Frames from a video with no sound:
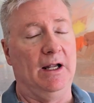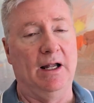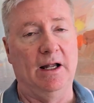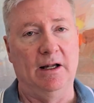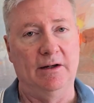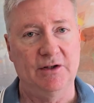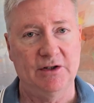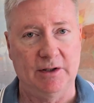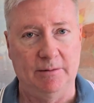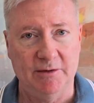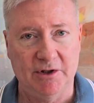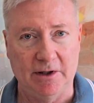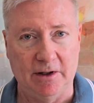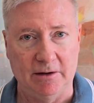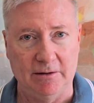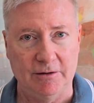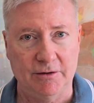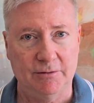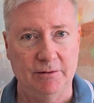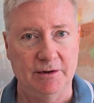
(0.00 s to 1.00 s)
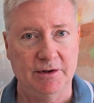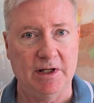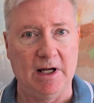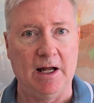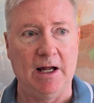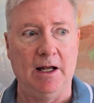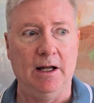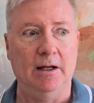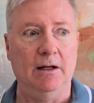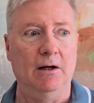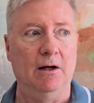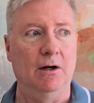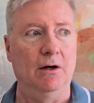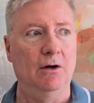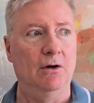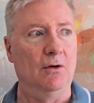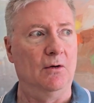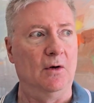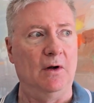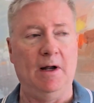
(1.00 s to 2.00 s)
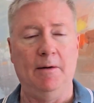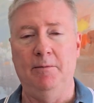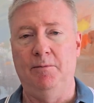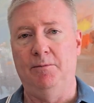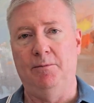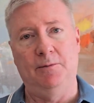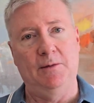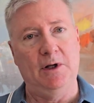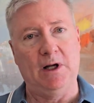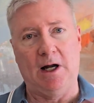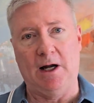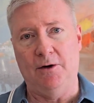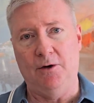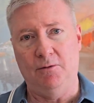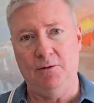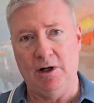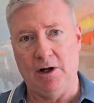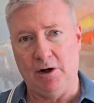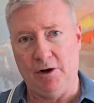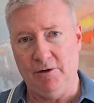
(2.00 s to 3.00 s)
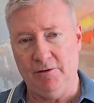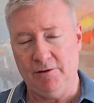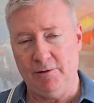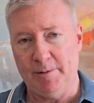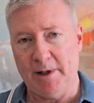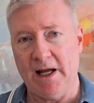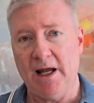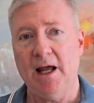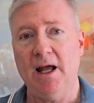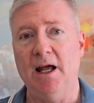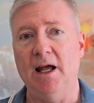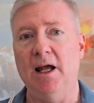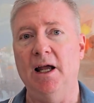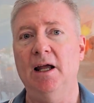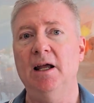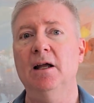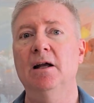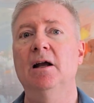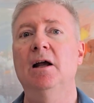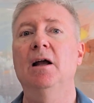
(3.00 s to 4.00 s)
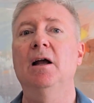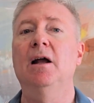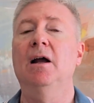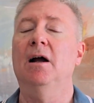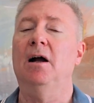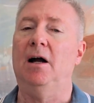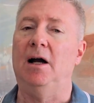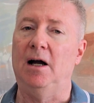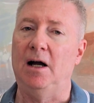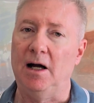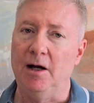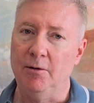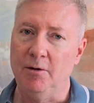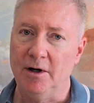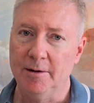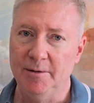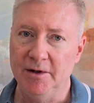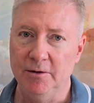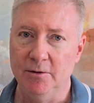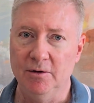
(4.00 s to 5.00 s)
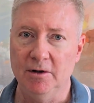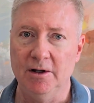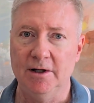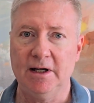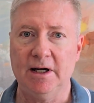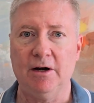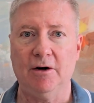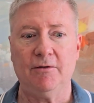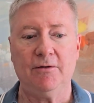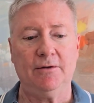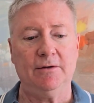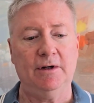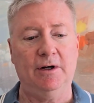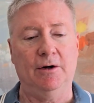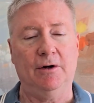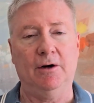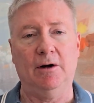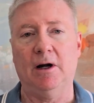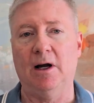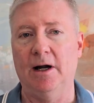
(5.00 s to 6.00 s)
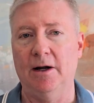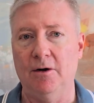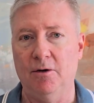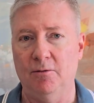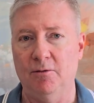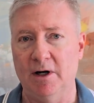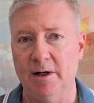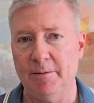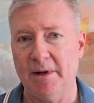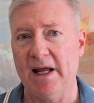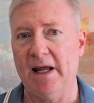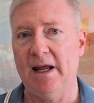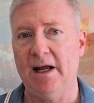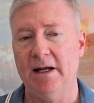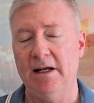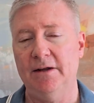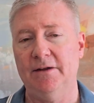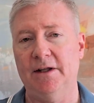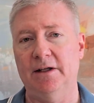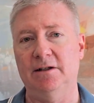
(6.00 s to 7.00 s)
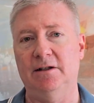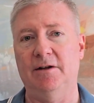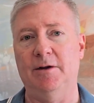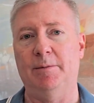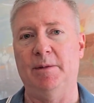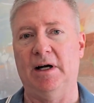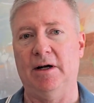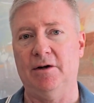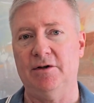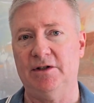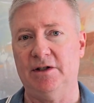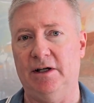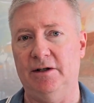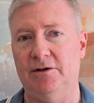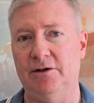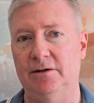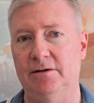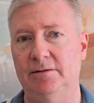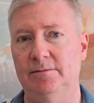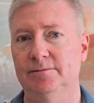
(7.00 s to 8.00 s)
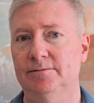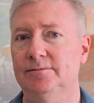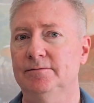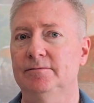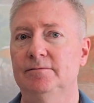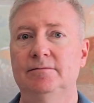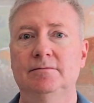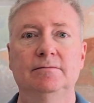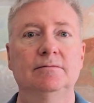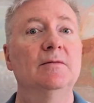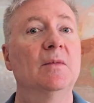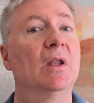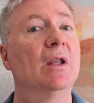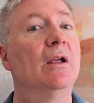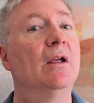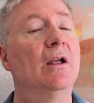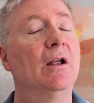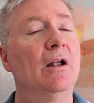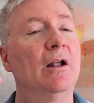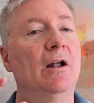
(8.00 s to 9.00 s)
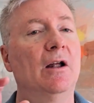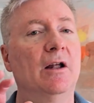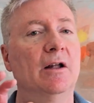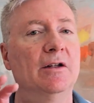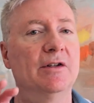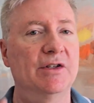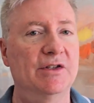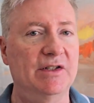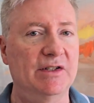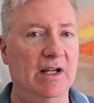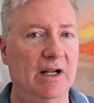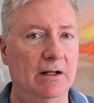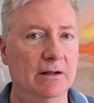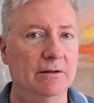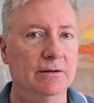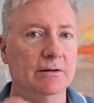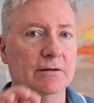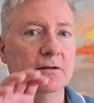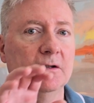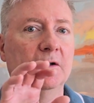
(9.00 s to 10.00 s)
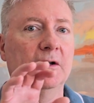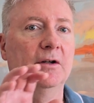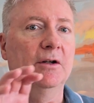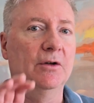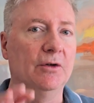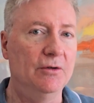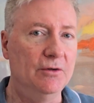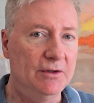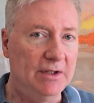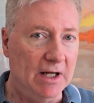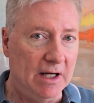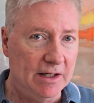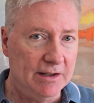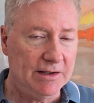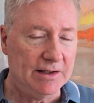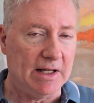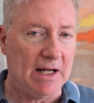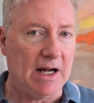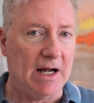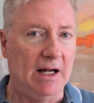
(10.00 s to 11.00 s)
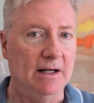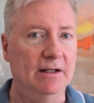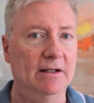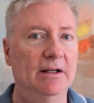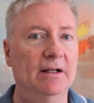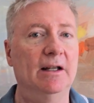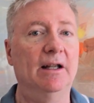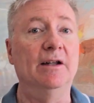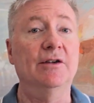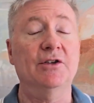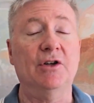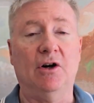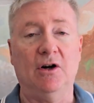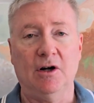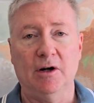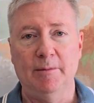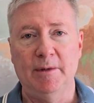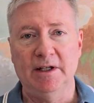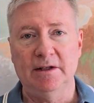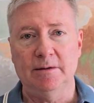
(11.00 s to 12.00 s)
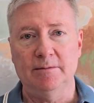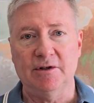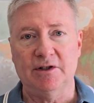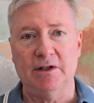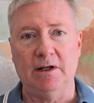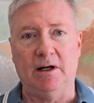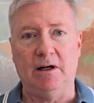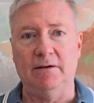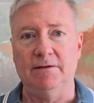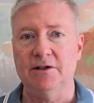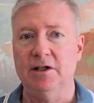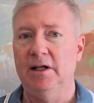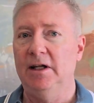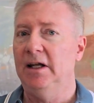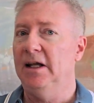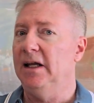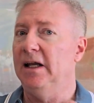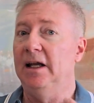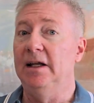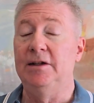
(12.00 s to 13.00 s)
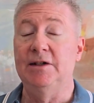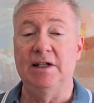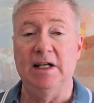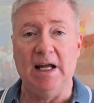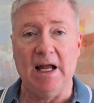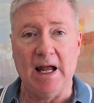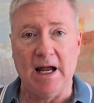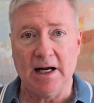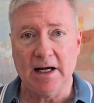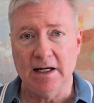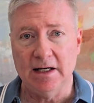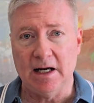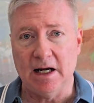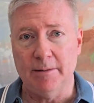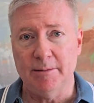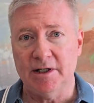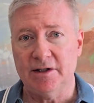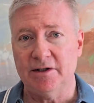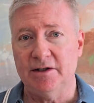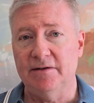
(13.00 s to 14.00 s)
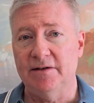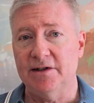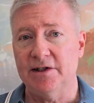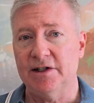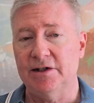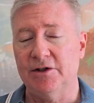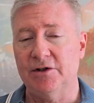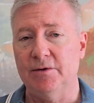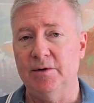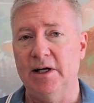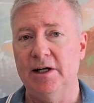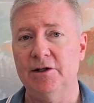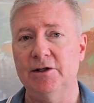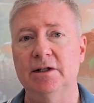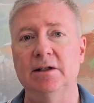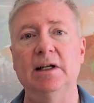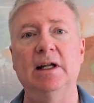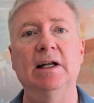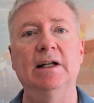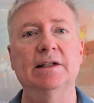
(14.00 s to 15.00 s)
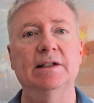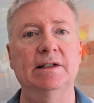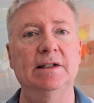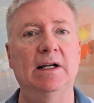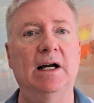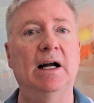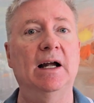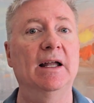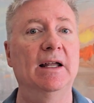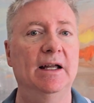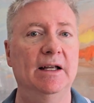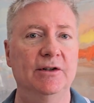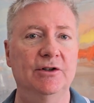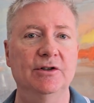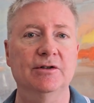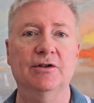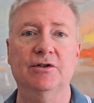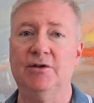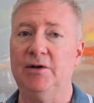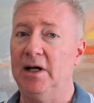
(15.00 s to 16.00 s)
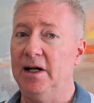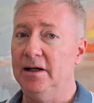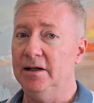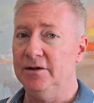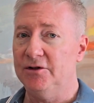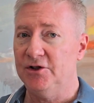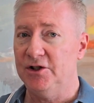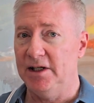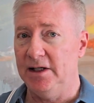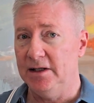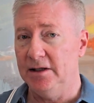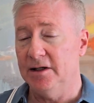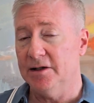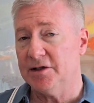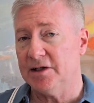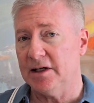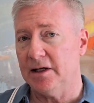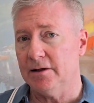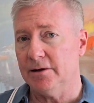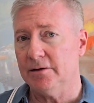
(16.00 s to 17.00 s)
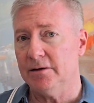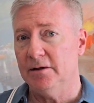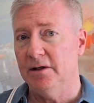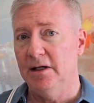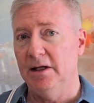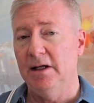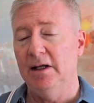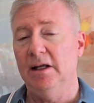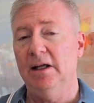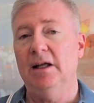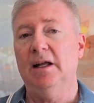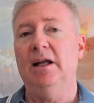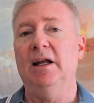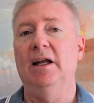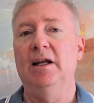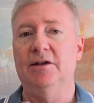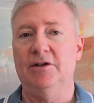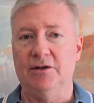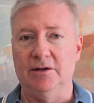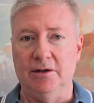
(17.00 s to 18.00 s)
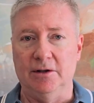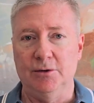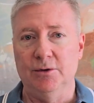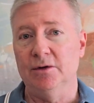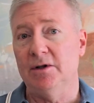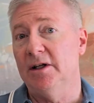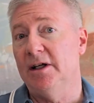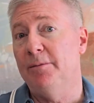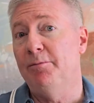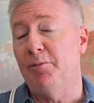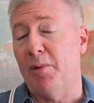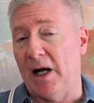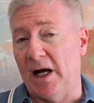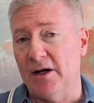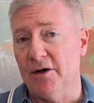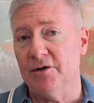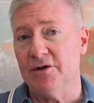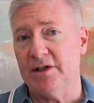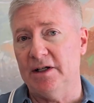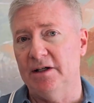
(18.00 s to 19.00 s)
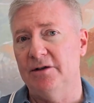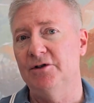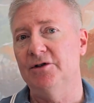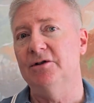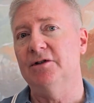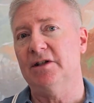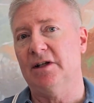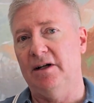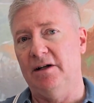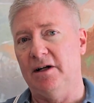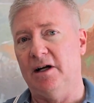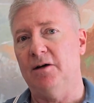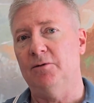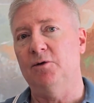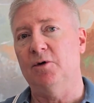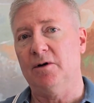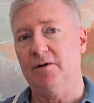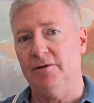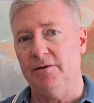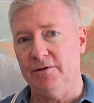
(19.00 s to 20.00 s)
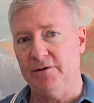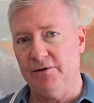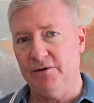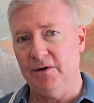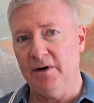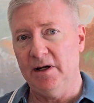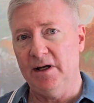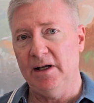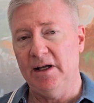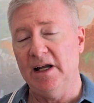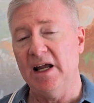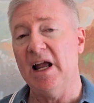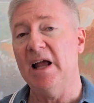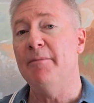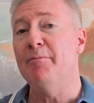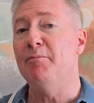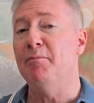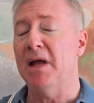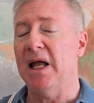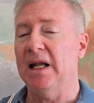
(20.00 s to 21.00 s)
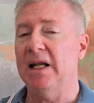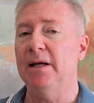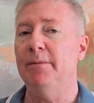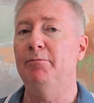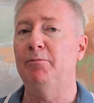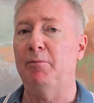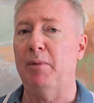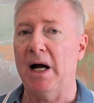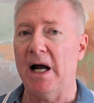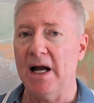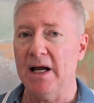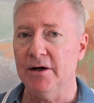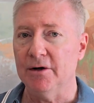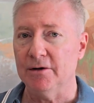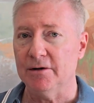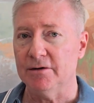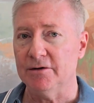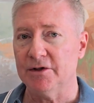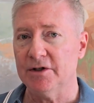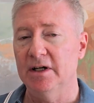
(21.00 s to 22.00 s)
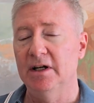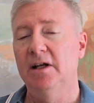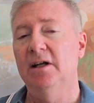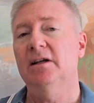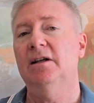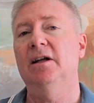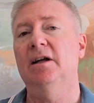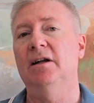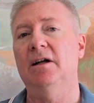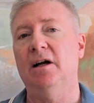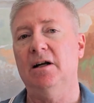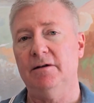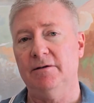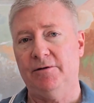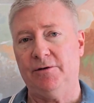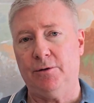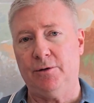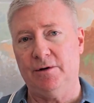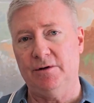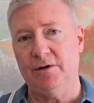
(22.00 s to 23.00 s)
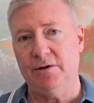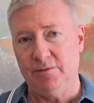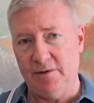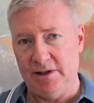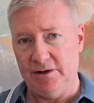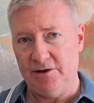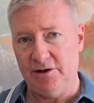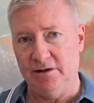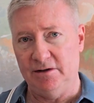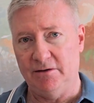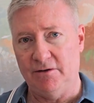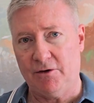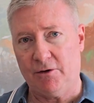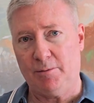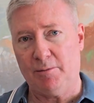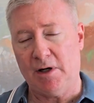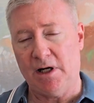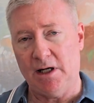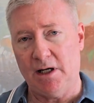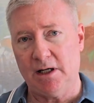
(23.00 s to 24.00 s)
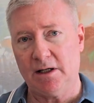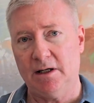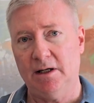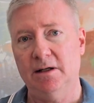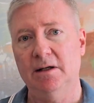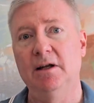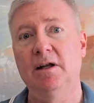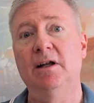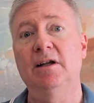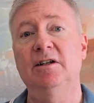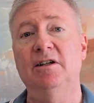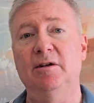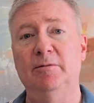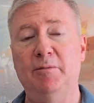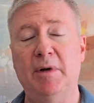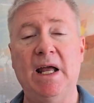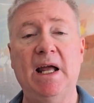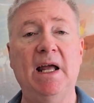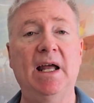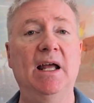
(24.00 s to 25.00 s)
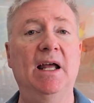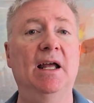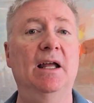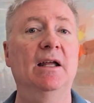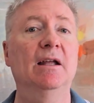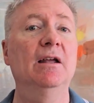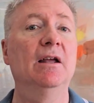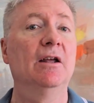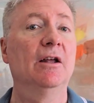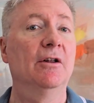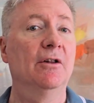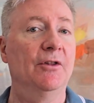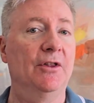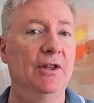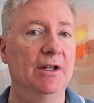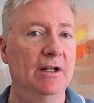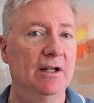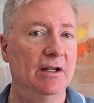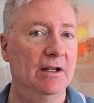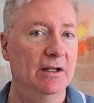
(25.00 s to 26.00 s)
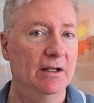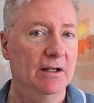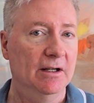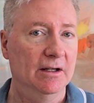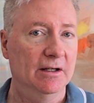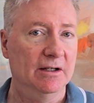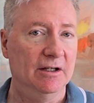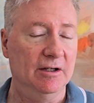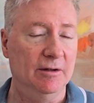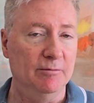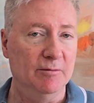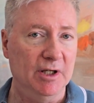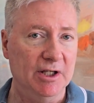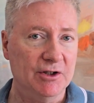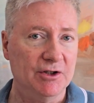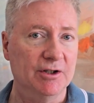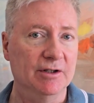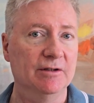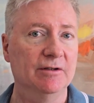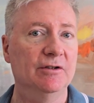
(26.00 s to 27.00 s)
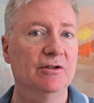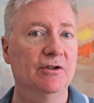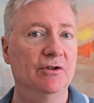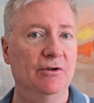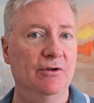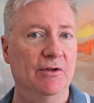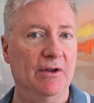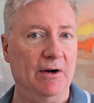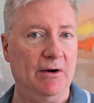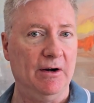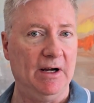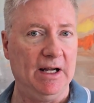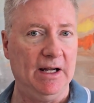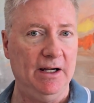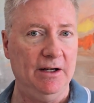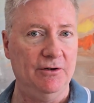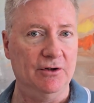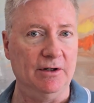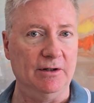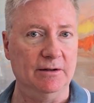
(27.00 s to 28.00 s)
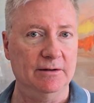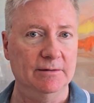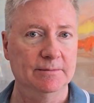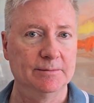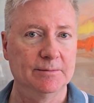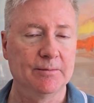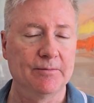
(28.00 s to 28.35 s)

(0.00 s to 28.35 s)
And some sellers will say, oh, I don't want to overpay. I want to be really careful here. I don't want to pay anything to the buyer's agent. Seller who does that is harming themselves. It's the economics of the situation. It's not agents trying to cheat a seller. It's literally buyer's agents cannot work for free, and many buyers cannot afford to reach into their pocket to pay the commission to their agent.